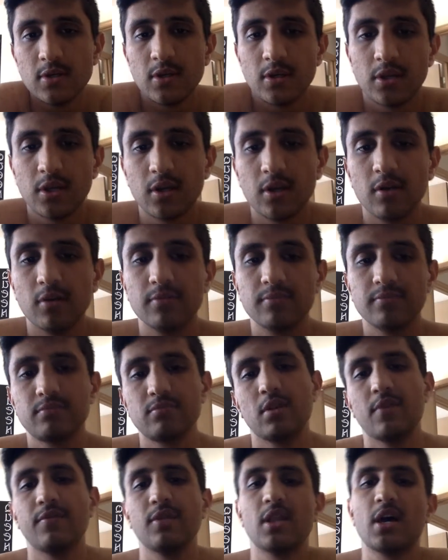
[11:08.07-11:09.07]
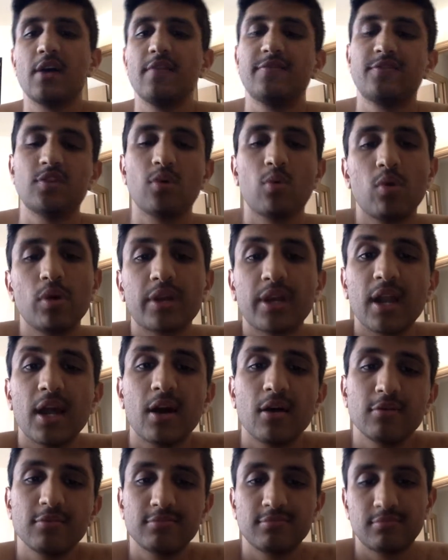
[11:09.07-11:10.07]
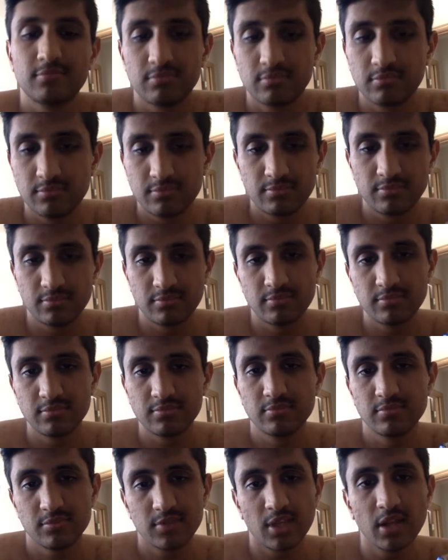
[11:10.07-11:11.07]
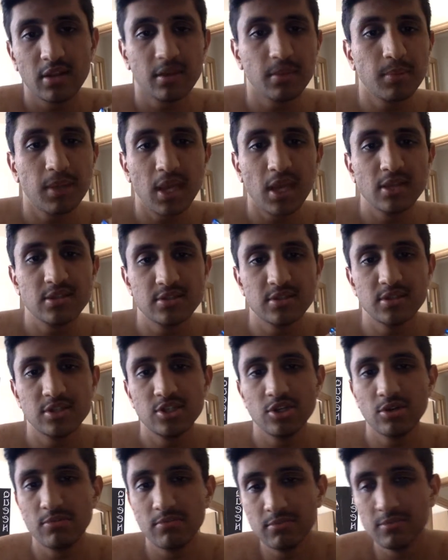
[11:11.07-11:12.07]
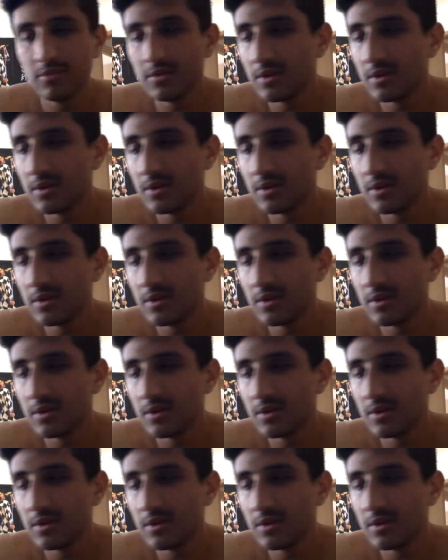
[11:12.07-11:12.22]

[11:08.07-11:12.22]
living life, still working out, getting them gains in the gym.